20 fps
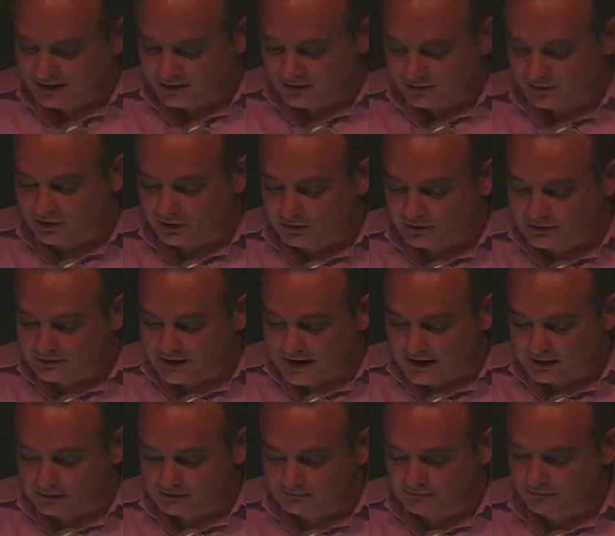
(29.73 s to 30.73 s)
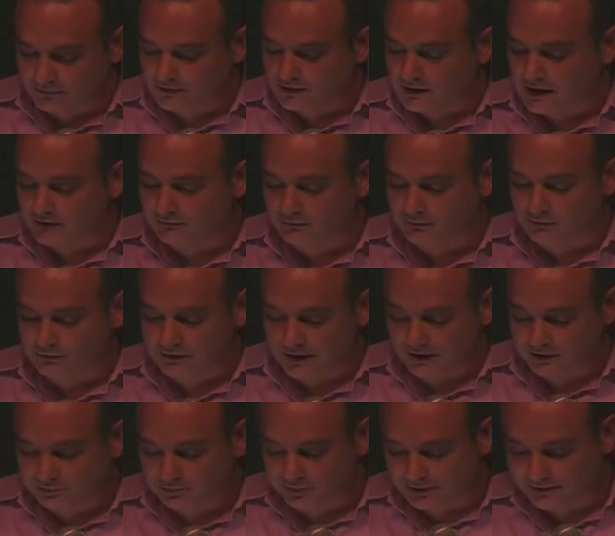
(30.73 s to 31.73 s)
The current narrative of the novel
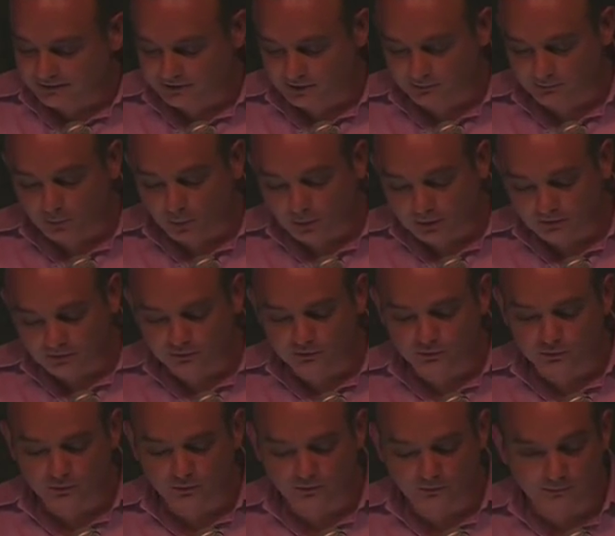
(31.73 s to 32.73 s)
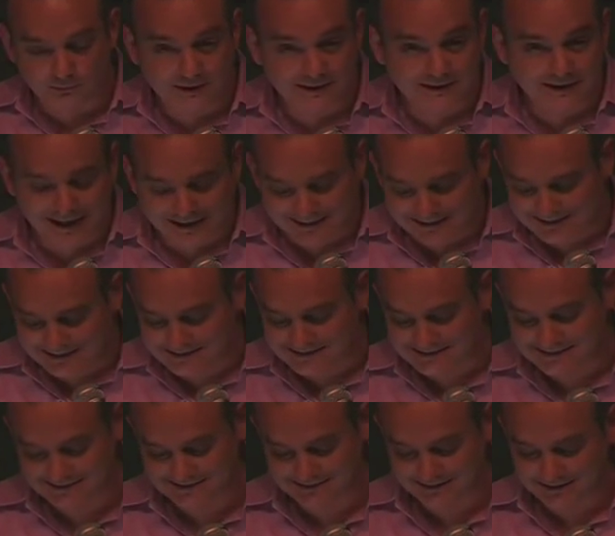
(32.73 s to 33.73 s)
takes place at a boarding school in the
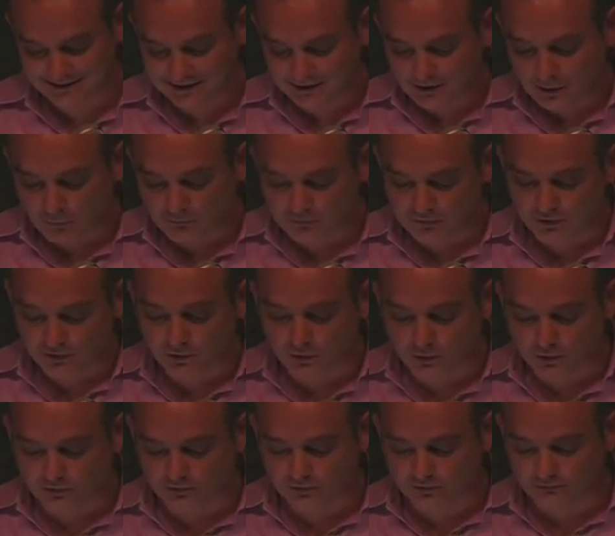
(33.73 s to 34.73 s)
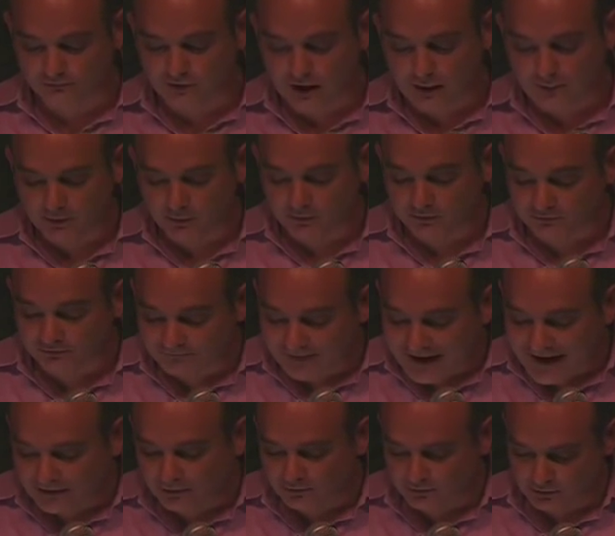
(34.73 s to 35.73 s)
mid-90s over the course of Domino's
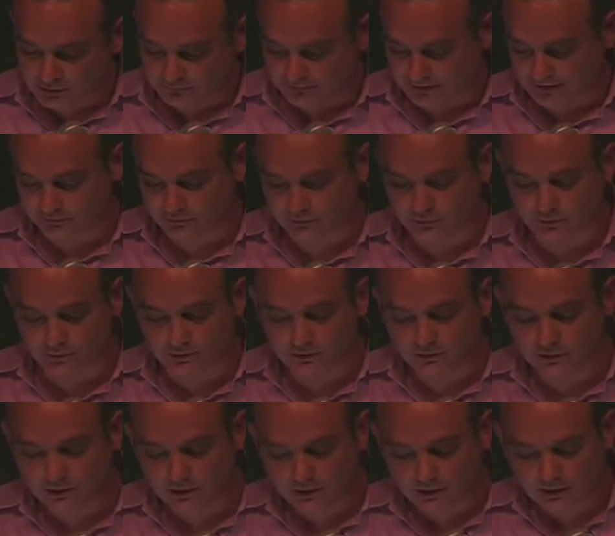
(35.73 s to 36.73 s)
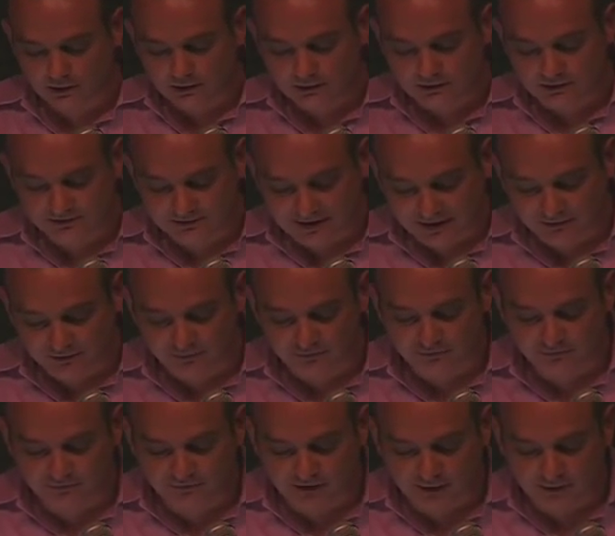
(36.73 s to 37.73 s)
final year of high school. The stakes are
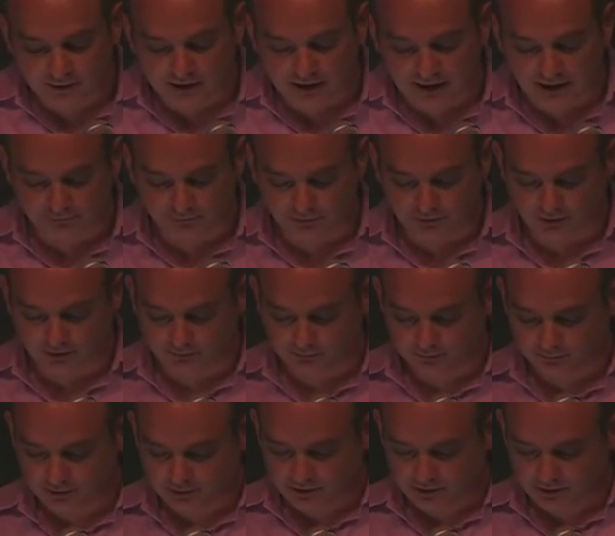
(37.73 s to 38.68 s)
very high for him,